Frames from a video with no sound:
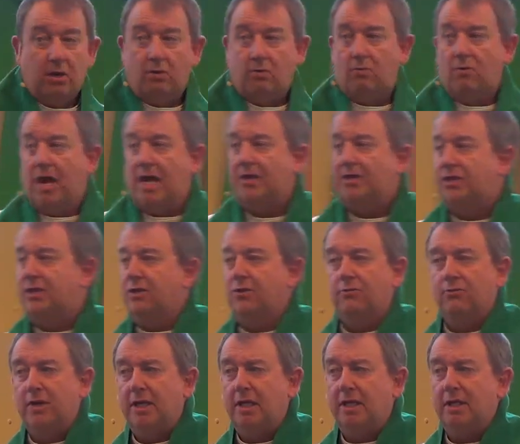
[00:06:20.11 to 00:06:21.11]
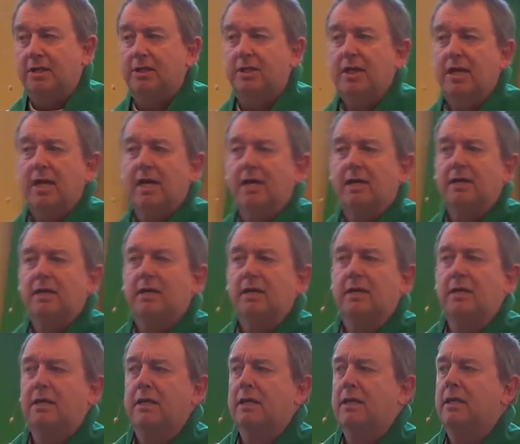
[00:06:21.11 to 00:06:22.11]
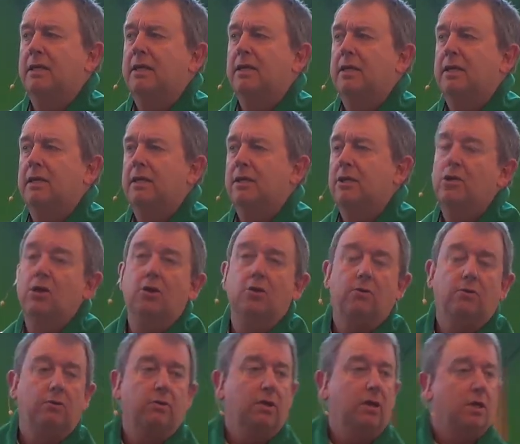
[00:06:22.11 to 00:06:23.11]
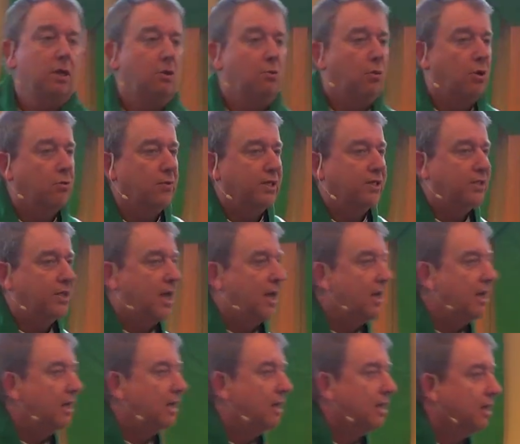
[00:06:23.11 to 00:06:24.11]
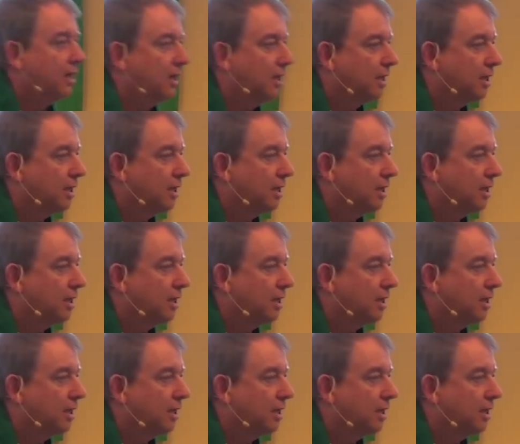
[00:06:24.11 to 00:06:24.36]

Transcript: Rest in real estate? No. What do we say?